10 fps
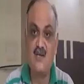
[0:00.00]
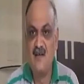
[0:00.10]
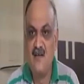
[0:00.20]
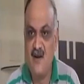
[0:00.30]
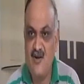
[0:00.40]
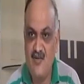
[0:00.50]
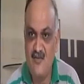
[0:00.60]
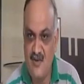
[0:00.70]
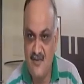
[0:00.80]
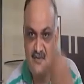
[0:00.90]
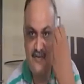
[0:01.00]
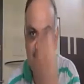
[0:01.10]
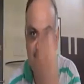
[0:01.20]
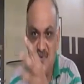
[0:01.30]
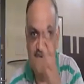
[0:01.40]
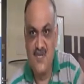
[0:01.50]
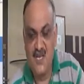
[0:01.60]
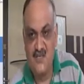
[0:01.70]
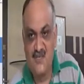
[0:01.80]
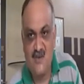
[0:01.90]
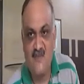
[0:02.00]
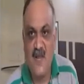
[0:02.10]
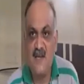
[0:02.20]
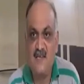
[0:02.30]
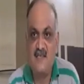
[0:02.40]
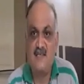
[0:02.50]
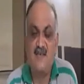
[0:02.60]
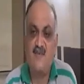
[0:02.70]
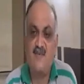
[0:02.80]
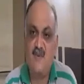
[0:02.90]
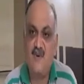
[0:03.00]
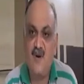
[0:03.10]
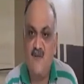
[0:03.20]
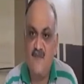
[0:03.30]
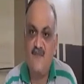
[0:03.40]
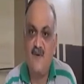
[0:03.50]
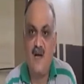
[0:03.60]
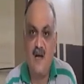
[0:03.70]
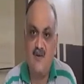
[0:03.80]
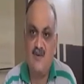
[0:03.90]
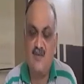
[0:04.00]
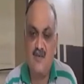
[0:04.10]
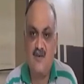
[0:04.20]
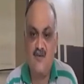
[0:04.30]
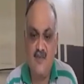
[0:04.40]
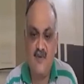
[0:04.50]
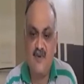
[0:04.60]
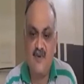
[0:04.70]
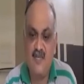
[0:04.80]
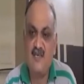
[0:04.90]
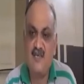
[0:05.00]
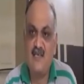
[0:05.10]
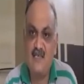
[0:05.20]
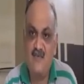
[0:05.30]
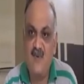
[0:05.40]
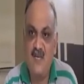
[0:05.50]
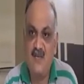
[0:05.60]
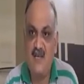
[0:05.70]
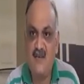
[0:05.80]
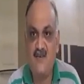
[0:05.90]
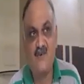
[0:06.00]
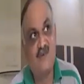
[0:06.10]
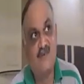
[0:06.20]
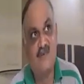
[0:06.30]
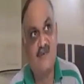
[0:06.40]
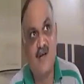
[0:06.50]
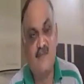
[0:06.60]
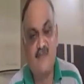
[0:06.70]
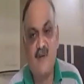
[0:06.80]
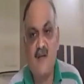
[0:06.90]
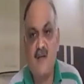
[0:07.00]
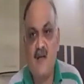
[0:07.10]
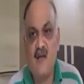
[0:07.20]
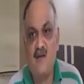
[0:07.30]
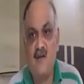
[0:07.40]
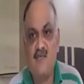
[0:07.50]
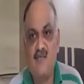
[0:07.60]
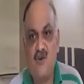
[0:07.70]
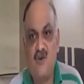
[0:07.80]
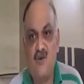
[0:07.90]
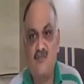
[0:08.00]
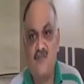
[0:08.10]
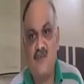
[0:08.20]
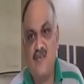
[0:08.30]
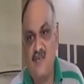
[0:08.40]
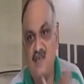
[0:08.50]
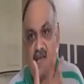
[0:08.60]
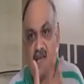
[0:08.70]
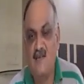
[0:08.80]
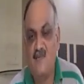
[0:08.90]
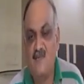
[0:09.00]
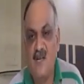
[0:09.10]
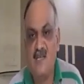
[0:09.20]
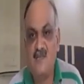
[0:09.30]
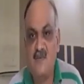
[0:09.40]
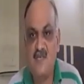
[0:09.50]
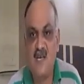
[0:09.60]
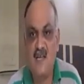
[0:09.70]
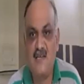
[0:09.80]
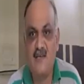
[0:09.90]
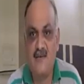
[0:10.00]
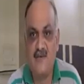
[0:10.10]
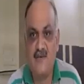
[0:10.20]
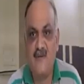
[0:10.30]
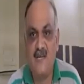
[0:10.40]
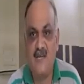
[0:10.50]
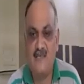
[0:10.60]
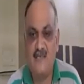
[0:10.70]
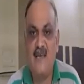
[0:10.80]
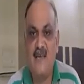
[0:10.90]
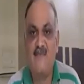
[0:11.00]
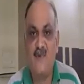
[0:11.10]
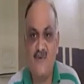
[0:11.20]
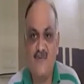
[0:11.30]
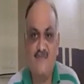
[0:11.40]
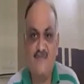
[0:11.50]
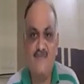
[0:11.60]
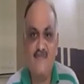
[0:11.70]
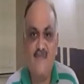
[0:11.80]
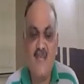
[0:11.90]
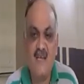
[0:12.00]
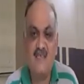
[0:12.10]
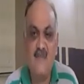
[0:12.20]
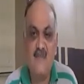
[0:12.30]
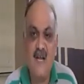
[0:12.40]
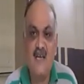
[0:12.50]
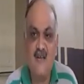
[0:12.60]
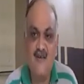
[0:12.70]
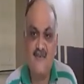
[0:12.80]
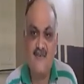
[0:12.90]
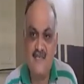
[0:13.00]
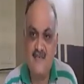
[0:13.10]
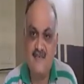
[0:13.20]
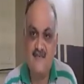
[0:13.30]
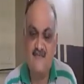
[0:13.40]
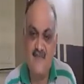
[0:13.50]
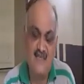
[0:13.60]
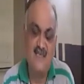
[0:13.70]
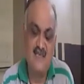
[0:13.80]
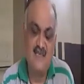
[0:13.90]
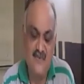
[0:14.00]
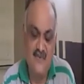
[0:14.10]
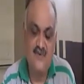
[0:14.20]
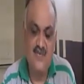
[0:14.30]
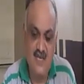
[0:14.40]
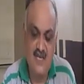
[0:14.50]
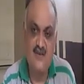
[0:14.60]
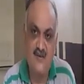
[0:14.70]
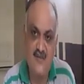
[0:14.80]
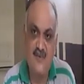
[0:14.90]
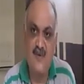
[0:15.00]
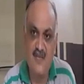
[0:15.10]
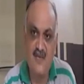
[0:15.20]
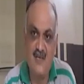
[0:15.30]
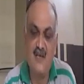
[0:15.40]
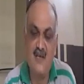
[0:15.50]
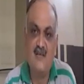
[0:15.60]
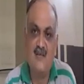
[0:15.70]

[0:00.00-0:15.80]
years or few years of practice, you throw out the homeopathy in dustbin and go and have a job in any multi-speciality hospital as a medical officer. This is the future in homeopathy.